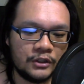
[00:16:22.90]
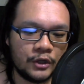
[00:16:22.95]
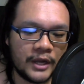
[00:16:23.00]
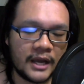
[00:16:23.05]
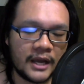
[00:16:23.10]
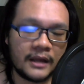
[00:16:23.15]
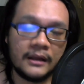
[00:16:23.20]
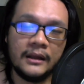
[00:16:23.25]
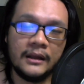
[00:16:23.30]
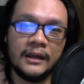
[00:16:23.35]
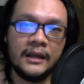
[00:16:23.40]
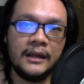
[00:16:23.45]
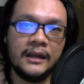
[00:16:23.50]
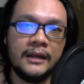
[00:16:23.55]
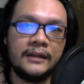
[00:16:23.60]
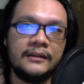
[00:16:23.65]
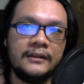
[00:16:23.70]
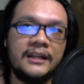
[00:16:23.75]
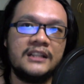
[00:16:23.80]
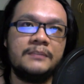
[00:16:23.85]
So yeah,
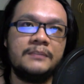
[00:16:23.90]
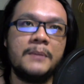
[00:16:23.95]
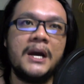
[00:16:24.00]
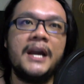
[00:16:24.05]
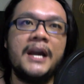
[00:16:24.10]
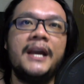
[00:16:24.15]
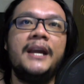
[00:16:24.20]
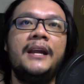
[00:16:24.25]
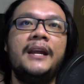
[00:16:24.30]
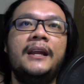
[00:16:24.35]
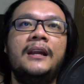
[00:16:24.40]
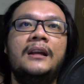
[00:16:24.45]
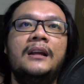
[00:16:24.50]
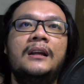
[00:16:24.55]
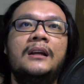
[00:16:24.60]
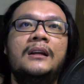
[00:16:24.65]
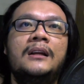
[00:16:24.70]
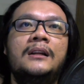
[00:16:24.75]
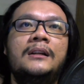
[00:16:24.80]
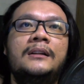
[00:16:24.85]
that's my
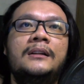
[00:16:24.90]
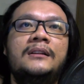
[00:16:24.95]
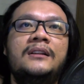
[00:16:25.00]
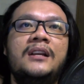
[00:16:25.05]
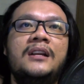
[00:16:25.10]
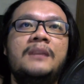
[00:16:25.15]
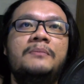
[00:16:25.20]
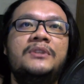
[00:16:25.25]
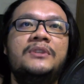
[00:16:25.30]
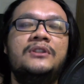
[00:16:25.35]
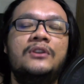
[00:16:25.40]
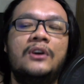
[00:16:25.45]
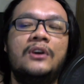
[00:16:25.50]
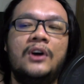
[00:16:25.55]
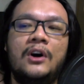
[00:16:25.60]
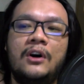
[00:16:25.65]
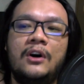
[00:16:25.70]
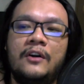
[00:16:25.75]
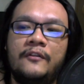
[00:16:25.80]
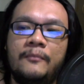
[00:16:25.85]
tips
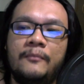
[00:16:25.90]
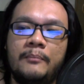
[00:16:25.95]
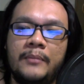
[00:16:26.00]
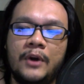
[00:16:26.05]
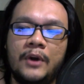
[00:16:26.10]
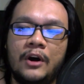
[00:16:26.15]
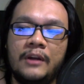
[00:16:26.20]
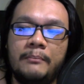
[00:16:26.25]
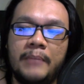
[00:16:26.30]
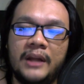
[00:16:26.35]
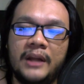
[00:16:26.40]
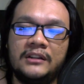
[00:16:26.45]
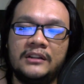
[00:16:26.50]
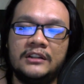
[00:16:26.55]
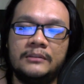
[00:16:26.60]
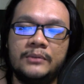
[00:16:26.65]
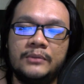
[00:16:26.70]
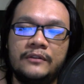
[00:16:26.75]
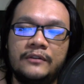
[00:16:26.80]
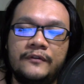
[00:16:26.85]
on
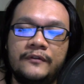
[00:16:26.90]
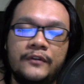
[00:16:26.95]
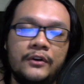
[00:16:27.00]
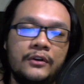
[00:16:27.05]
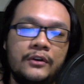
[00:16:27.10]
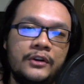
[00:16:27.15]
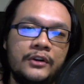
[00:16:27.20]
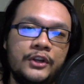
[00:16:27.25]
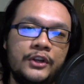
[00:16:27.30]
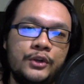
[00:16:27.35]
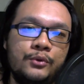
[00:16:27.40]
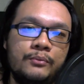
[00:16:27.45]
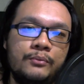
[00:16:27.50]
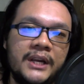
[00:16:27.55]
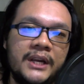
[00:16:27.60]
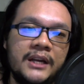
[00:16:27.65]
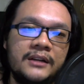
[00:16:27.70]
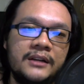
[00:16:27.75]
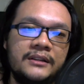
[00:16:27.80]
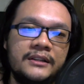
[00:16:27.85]
Battleborn for you
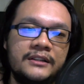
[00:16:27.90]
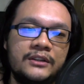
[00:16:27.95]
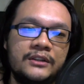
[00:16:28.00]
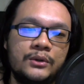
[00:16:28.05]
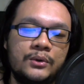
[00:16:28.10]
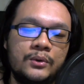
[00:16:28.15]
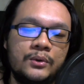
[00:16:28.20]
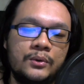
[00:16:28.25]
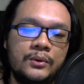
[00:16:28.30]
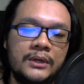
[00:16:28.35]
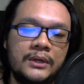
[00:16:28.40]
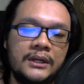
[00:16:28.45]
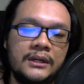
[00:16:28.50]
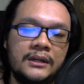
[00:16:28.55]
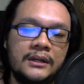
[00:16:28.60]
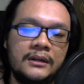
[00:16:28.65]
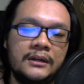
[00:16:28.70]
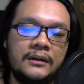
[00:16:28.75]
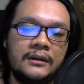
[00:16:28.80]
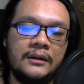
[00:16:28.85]
beginners. So
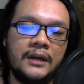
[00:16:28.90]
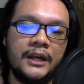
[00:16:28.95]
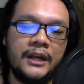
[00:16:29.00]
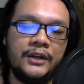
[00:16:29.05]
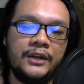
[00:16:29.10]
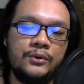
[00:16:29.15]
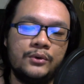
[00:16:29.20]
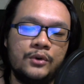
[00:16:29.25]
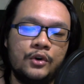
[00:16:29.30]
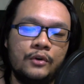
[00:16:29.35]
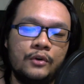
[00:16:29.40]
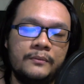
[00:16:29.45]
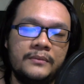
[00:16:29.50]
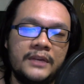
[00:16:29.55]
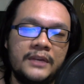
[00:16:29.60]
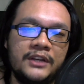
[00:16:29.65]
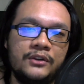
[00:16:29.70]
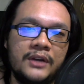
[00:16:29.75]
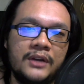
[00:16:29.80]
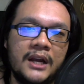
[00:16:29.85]
I do
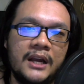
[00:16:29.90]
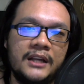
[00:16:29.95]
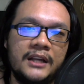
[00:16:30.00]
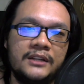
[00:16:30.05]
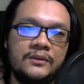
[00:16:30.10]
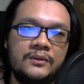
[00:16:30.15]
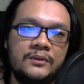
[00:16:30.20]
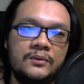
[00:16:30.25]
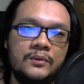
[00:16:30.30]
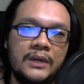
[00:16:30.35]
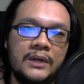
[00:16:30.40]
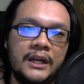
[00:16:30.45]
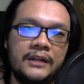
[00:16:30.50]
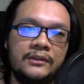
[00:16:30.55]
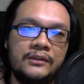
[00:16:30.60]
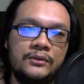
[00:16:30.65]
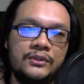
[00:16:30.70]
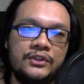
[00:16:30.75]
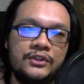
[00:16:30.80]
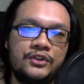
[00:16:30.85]
hope that you guys would
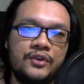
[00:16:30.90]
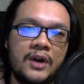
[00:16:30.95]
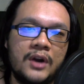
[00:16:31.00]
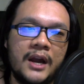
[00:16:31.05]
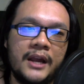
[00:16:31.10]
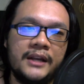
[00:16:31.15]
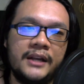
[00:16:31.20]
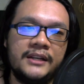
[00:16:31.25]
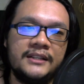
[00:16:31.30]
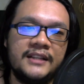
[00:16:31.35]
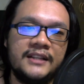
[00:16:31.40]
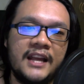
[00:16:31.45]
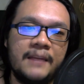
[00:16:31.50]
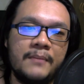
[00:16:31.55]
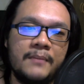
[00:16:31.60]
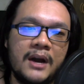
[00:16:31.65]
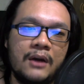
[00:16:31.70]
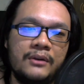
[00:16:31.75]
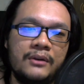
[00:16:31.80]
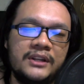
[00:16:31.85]
like to try this
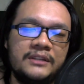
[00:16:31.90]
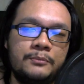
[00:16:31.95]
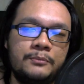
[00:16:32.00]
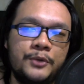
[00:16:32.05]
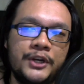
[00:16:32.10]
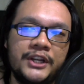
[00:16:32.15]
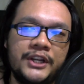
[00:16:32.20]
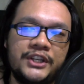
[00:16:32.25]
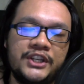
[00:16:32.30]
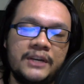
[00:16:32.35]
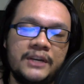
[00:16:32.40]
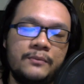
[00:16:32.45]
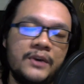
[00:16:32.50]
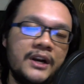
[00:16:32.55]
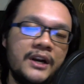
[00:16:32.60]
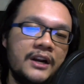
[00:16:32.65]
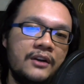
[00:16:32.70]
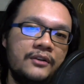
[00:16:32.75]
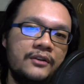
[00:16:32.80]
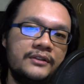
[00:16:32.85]
game out. It's pretty cheap
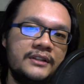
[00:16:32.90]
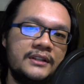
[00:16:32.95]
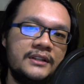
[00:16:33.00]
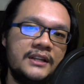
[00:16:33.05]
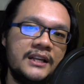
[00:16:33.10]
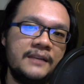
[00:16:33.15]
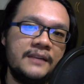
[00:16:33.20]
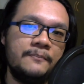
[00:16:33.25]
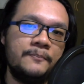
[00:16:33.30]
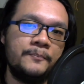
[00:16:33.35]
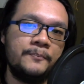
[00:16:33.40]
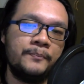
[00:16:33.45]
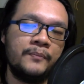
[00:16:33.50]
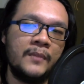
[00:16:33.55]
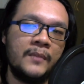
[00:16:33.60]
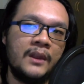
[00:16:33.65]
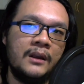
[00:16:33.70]
right now on Steam.